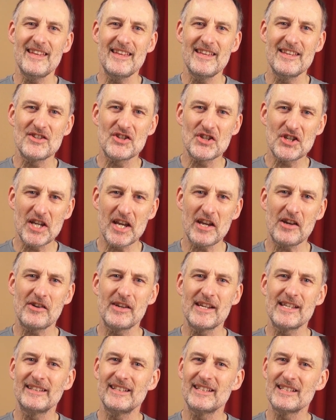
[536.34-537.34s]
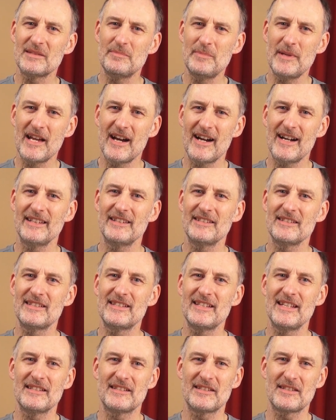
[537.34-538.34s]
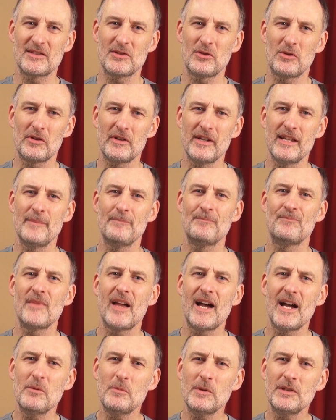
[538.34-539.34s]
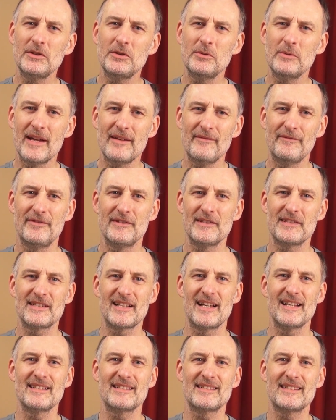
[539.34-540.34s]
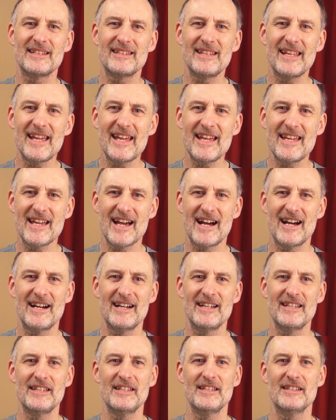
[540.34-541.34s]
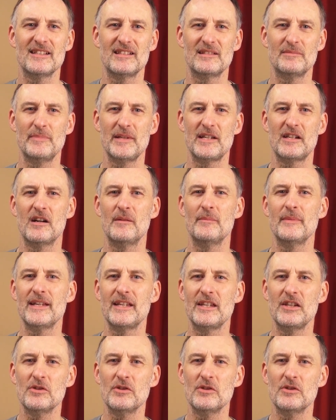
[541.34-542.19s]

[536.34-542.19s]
In sharing this behind-the-scenes story, I want to emphasize that AI is becoming